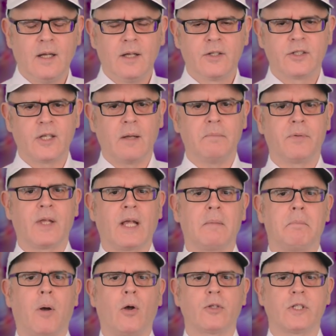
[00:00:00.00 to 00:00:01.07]
something
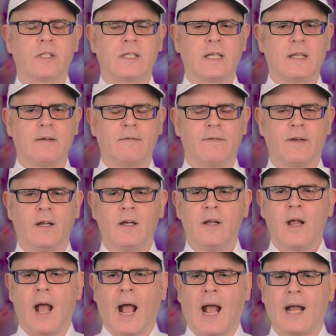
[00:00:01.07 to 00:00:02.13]
positive
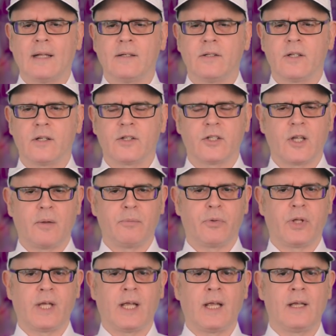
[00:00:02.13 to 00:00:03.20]
and
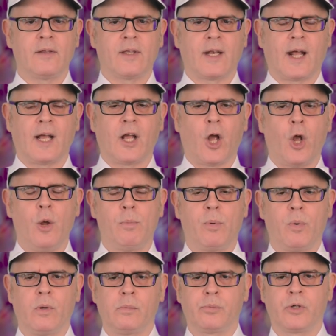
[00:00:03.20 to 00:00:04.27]
something that I hope
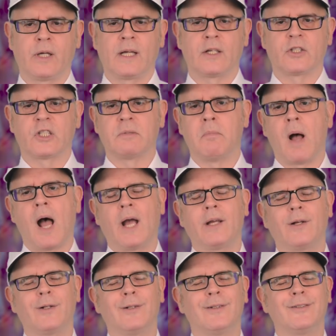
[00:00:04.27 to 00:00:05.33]
will bring a
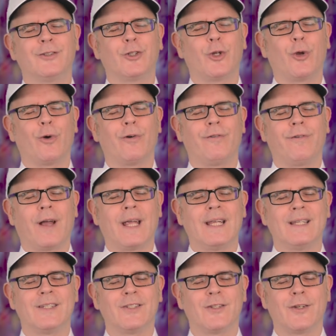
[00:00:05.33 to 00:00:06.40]
smile to your
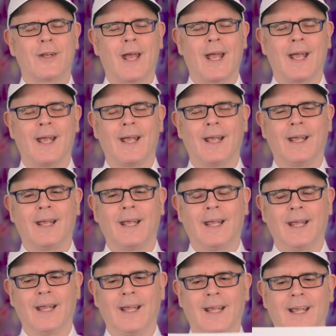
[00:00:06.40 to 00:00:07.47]
face
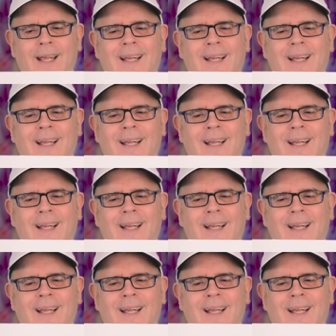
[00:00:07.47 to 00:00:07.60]
today.